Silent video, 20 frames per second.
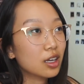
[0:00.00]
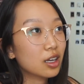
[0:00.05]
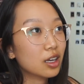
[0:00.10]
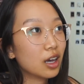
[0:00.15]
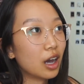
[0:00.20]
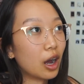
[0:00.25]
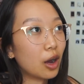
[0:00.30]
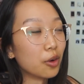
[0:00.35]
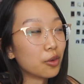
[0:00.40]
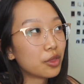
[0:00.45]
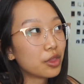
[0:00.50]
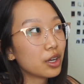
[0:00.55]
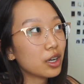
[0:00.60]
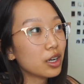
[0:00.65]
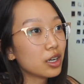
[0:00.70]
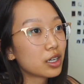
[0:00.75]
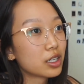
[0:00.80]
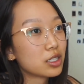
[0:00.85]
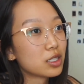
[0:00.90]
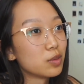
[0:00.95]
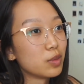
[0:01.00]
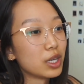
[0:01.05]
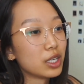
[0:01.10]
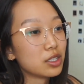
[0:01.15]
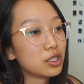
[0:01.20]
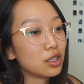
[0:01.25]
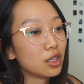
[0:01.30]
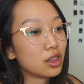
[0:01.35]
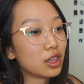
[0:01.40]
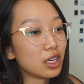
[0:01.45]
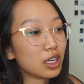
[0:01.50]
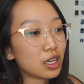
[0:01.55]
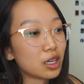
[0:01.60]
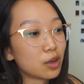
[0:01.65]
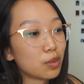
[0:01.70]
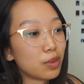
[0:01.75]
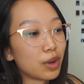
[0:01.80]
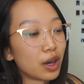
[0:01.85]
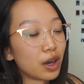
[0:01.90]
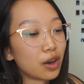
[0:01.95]
out there, because it makes you think
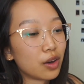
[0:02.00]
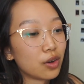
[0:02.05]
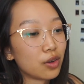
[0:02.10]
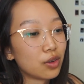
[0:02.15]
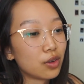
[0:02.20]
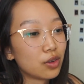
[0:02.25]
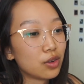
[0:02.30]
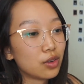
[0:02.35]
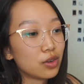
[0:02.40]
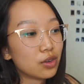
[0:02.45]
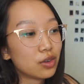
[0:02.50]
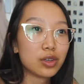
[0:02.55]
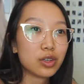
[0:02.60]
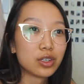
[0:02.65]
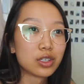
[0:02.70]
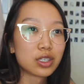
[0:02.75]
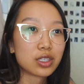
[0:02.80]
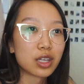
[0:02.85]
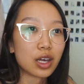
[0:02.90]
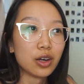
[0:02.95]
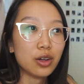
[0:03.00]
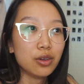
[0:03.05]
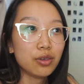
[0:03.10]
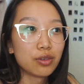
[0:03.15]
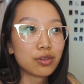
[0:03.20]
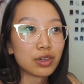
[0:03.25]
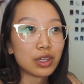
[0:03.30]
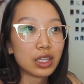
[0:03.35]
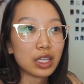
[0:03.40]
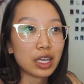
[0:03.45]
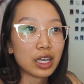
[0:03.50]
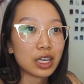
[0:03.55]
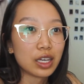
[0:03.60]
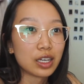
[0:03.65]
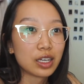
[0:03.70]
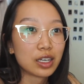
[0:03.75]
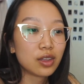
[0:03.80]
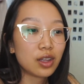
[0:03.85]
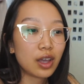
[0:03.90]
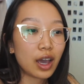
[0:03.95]
about yourself and
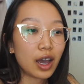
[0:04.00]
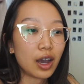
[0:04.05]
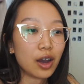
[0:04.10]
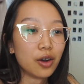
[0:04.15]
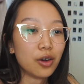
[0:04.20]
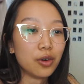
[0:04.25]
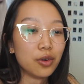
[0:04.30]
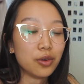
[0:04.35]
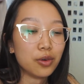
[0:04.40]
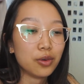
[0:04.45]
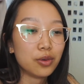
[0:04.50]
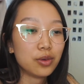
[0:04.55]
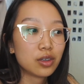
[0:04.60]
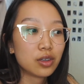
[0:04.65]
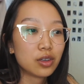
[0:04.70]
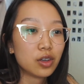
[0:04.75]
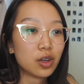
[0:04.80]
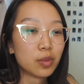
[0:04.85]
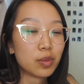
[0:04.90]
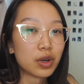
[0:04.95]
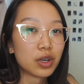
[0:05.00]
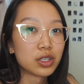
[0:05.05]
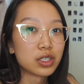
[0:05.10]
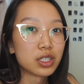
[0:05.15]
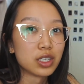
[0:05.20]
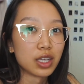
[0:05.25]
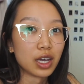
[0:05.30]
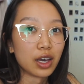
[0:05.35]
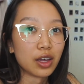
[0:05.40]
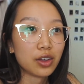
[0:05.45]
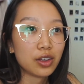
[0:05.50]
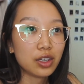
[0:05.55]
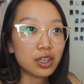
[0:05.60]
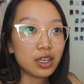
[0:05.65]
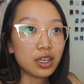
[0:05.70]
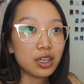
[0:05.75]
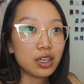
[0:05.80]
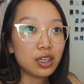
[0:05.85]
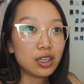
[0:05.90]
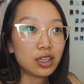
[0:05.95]
like how your
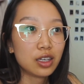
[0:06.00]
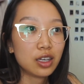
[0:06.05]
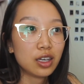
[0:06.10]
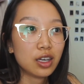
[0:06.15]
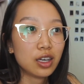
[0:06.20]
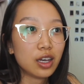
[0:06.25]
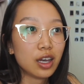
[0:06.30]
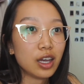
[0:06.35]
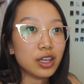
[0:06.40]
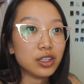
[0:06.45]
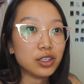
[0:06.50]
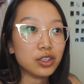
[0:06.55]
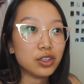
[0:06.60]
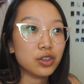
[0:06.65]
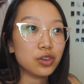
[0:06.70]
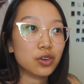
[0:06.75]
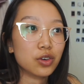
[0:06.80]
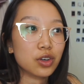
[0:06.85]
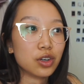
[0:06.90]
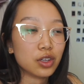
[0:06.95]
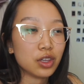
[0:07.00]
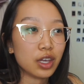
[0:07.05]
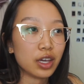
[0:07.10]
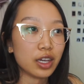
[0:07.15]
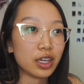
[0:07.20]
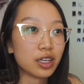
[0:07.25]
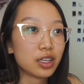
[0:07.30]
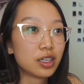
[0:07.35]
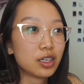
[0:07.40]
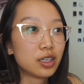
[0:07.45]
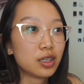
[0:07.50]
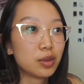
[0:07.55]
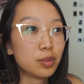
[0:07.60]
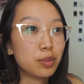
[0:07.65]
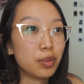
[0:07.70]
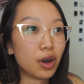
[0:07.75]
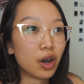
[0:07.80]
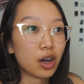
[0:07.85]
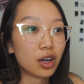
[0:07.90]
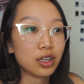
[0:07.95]
personality and your like
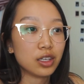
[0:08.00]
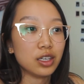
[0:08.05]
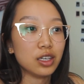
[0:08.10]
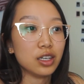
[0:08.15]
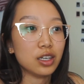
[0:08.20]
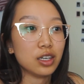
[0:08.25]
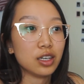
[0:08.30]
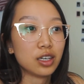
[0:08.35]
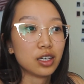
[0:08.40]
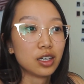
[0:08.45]
body